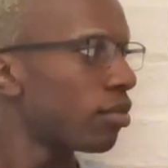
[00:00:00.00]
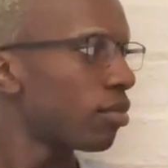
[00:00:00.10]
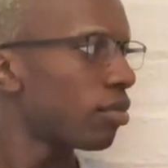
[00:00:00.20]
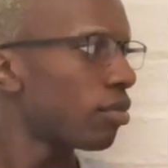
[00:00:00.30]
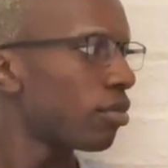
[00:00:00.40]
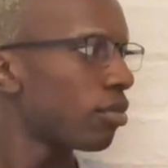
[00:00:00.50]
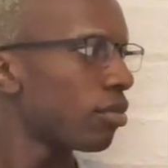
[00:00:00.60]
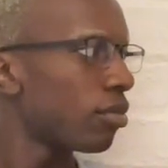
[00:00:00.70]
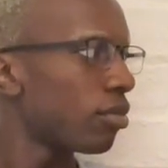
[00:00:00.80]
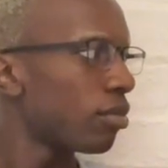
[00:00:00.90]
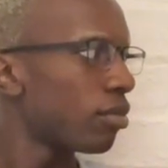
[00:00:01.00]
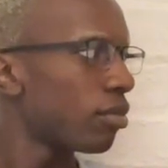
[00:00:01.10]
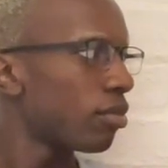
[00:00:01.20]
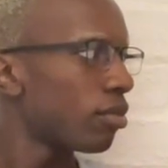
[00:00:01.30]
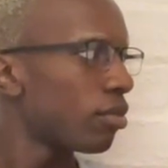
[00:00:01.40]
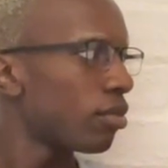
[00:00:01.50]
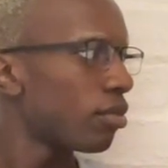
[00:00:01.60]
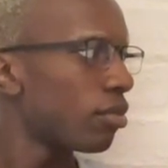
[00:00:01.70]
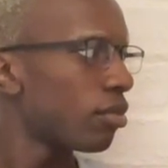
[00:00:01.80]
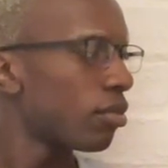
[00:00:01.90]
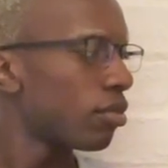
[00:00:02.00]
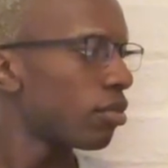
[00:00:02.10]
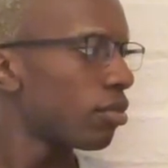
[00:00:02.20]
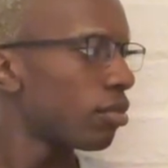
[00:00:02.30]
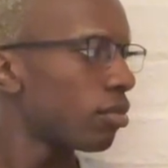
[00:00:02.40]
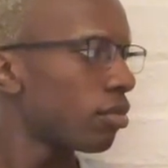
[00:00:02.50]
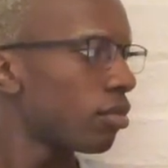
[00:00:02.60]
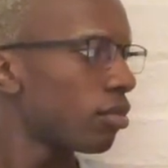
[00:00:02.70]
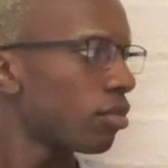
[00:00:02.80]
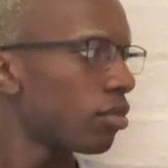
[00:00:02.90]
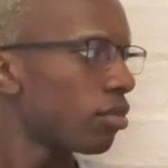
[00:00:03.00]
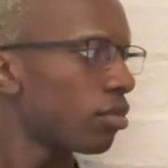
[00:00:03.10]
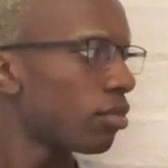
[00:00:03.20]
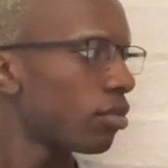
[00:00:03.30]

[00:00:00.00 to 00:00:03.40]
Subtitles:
The person shown says nothing.